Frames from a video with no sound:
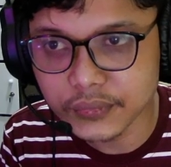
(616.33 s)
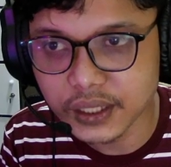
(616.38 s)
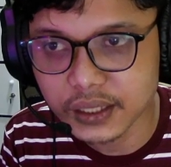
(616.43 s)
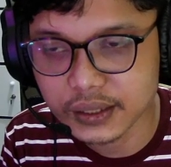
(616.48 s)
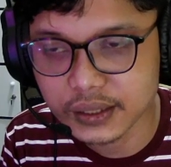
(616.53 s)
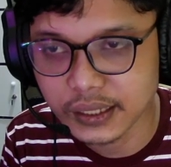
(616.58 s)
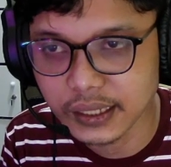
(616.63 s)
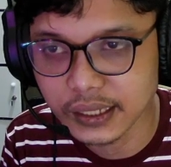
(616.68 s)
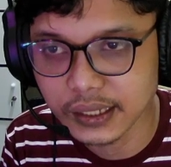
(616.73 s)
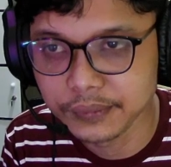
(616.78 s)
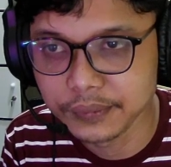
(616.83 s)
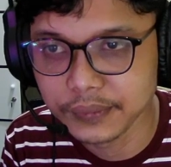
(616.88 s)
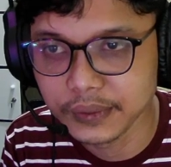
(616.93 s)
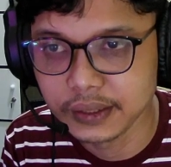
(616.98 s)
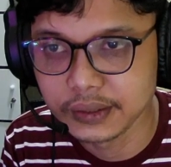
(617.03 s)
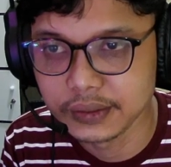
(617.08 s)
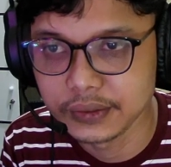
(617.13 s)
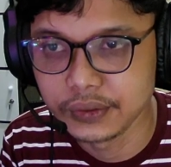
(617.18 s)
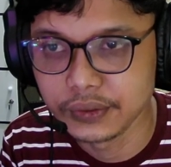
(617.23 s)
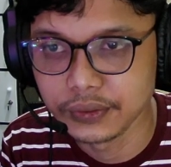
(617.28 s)
type
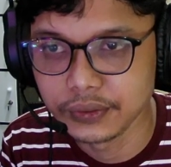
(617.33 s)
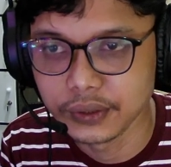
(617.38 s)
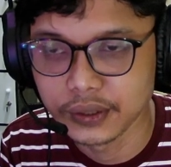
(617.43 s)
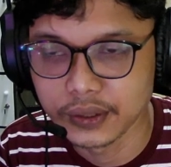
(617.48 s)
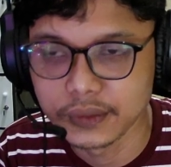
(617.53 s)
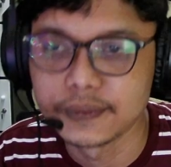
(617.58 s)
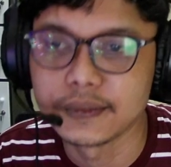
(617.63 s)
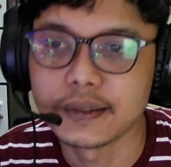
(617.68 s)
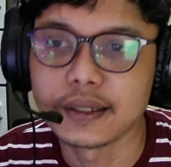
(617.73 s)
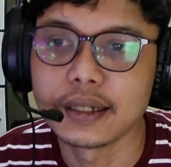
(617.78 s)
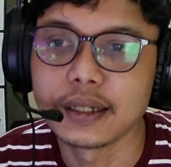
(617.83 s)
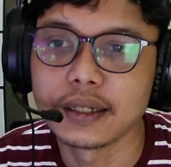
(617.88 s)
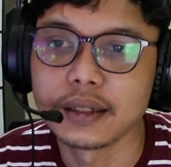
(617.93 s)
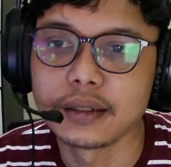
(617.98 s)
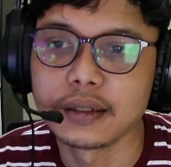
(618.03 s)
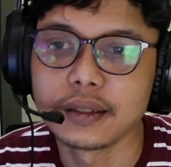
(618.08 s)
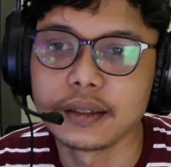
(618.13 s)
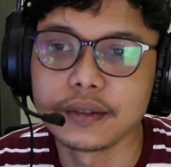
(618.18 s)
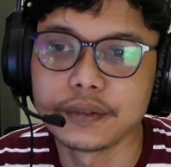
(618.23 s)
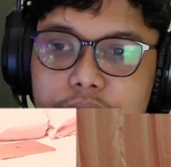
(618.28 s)
that you're gonna
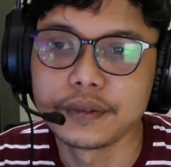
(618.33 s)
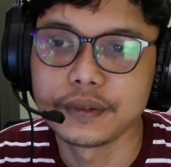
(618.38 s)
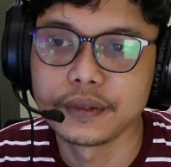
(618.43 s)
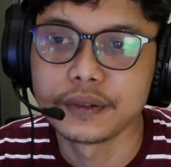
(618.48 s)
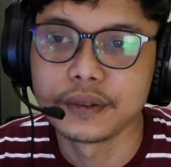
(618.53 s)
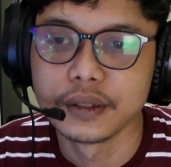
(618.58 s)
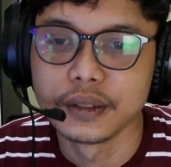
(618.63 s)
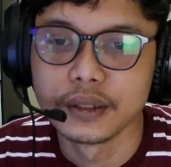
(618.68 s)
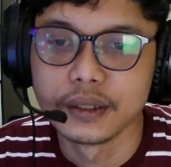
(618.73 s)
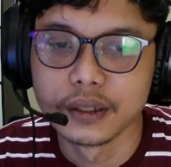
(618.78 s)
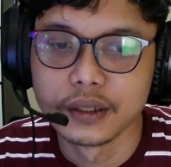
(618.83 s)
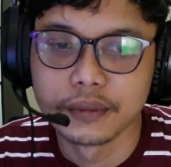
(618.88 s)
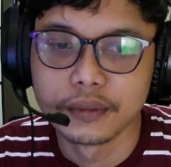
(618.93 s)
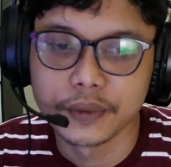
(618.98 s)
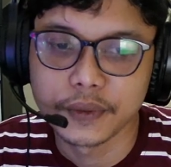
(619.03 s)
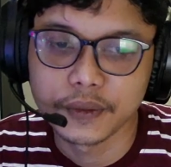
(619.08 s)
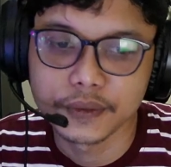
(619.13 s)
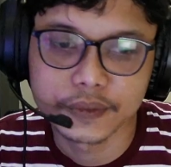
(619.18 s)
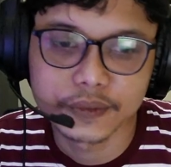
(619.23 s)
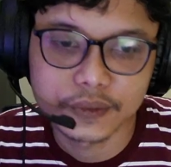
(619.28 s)
assign is
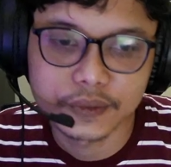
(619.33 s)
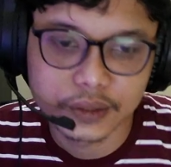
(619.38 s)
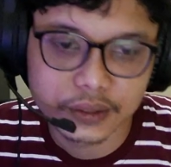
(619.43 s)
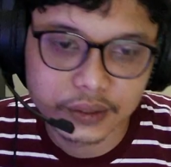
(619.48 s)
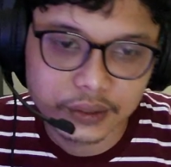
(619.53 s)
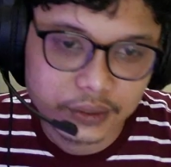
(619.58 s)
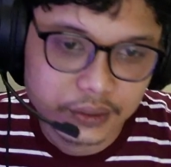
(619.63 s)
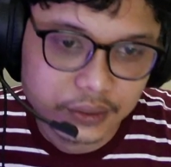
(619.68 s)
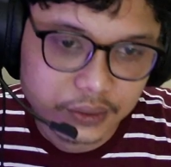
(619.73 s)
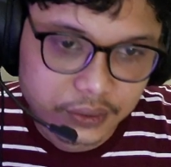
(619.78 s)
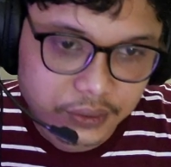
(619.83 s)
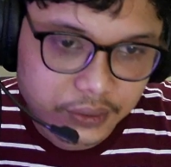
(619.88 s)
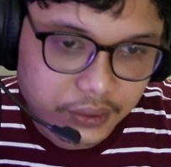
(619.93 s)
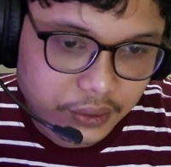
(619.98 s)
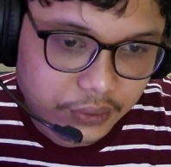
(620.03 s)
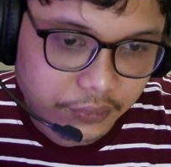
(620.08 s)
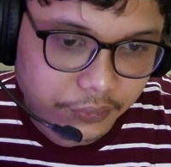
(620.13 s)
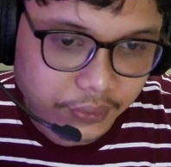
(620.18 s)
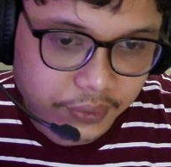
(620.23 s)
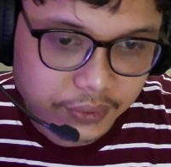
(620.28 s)
because it's gonna
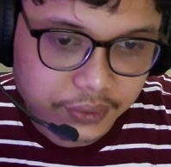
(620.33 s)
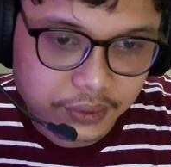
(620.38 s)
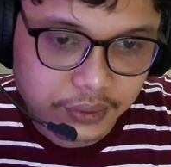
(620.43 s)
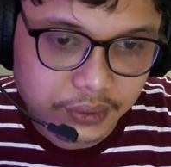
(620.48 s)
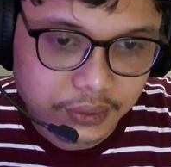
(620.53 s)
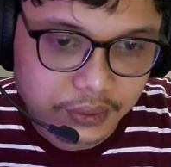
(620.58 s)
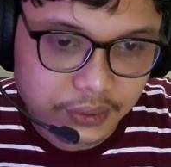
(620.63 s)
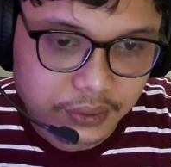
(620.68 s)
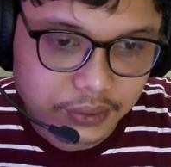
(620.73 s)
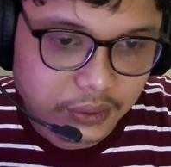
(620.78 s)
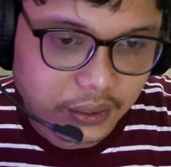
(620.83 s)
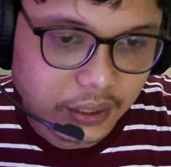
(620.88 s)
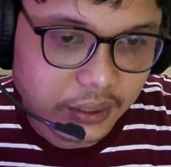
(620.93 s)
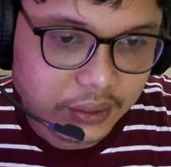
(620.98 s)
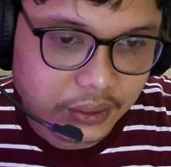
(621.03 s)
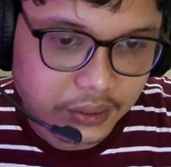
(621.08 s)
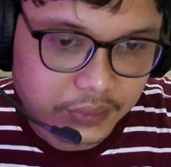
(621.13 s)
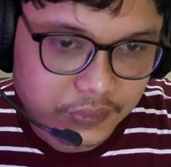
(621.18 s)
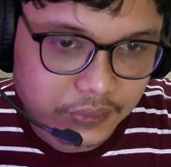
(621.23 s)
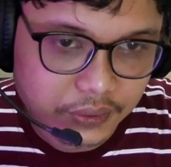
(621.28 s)
deal with I
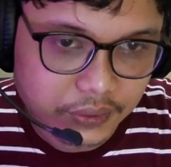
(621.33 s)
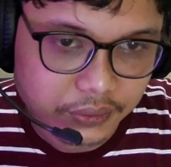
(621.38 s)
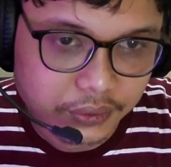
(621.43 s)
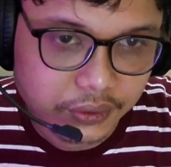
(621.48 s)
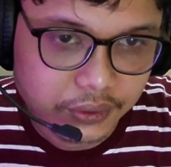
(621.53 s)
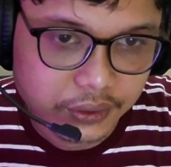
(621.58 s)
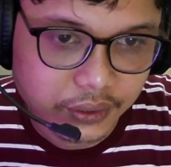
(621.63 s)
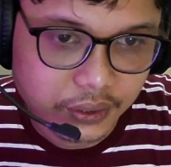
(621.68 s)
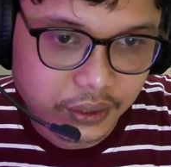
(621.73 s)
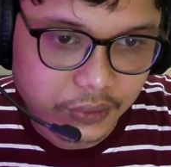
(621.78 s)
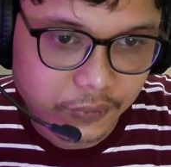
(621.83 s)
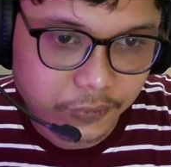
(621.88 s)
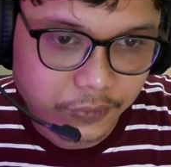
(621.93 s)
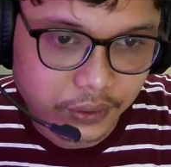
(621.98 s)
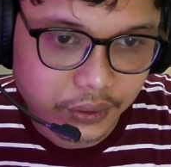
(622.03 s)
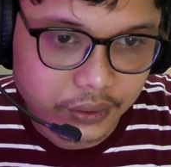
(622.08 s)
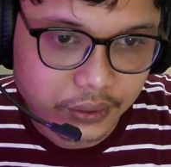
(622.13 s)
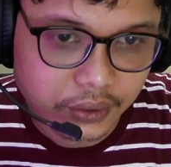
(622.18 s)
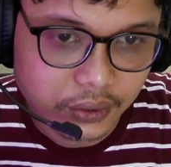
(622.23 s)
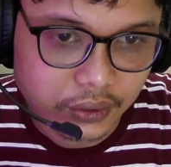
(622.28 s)
think it's gonna deal
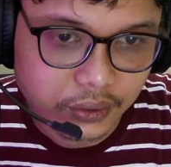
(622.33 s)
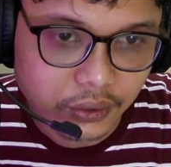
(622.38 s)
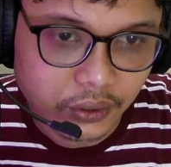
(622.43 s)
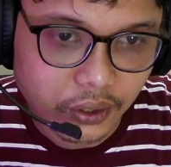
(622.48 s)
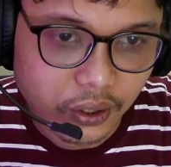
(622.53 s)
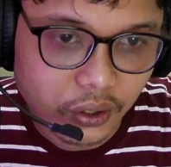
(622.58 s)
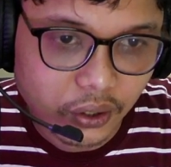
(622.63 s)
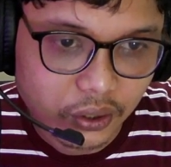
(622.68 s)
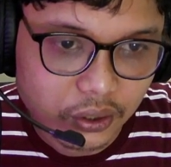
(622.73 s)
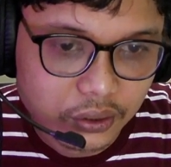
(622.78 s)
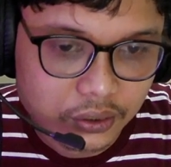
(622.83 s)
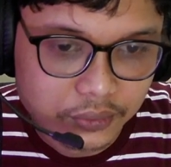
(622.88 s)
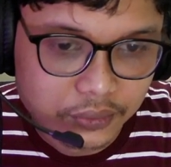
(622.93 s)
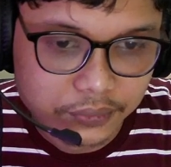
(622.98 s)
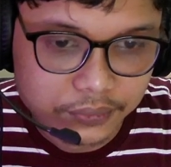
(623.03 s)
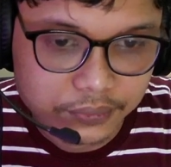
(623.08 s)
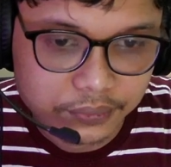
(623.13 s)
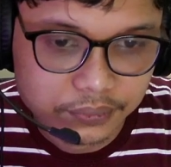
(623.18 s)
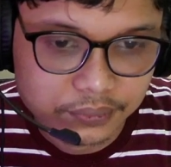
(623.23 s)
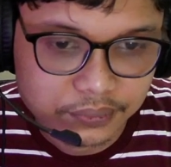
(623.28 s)
with a long
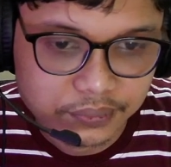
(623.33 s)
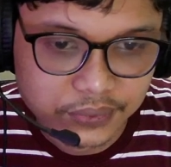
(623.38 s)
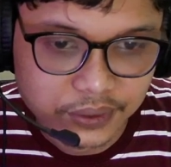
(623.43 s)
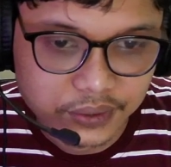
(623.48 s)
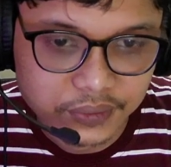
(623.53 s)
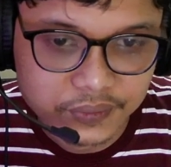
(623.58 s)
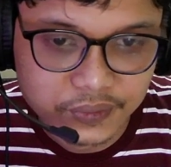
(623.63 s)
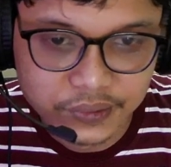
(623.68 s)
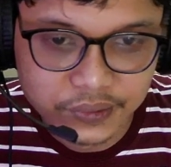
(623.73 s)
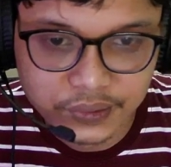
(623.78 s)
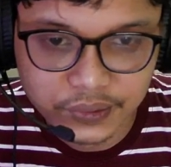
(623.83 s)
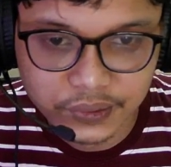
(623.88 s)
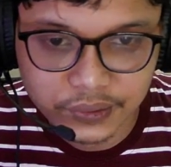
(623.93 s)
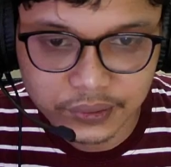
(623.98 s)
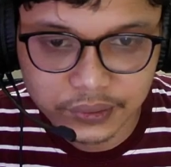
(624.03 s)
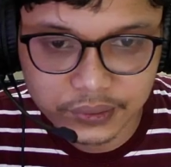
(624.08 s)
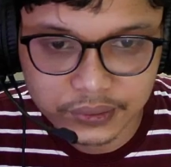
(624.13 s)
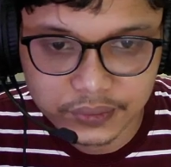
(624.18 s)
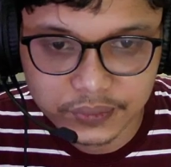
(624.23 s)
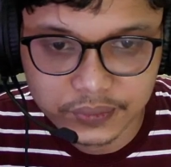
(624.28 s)
integer
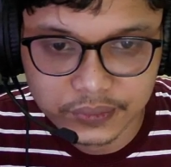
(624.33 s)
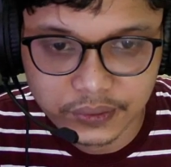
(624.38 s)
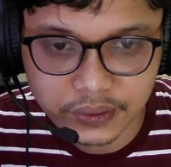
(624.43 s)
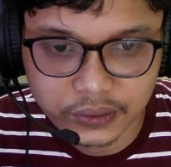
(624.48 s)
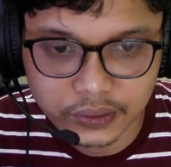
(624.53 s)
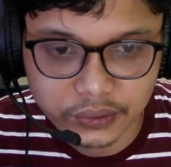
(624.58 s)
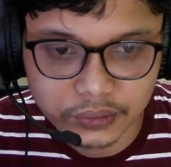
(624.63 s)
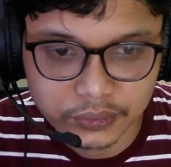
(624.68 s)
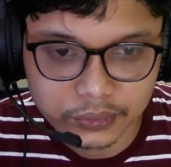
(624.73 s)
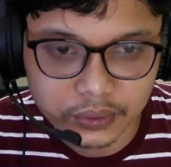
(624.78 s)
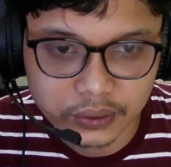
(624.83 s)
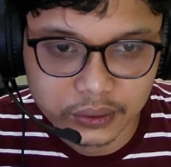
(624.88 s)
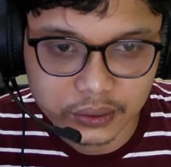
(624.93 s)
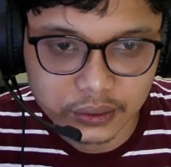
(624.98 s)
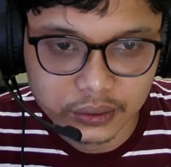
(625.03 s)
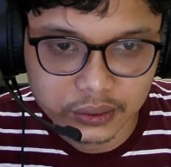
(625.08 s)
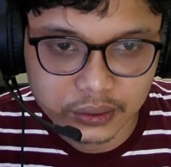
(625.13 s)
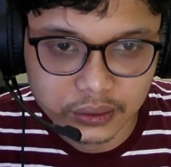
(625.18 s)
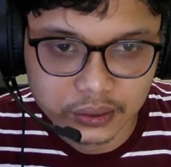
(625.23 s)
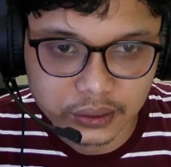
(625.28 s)
instead of
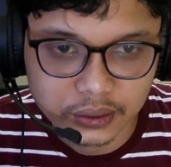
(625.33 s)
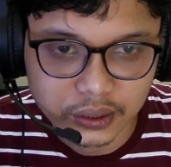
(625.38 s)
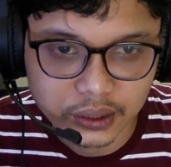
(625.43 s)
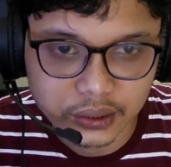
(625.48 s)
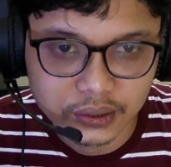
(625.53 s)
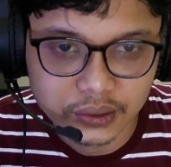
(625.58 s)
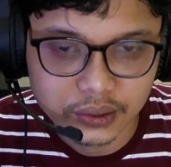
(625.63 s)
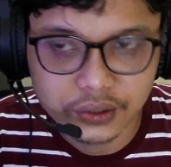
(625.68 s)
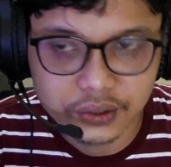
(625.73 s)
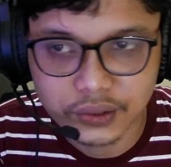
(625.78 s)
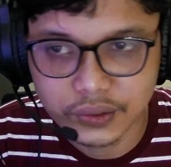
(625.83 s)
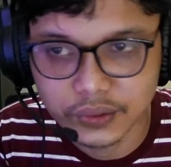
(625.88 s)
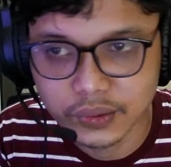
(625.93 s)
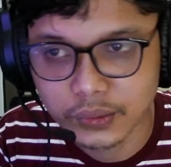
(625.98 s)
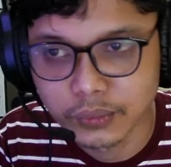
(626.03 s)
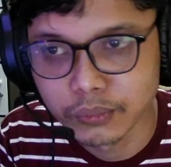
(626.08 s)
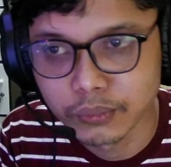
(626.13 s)
integer.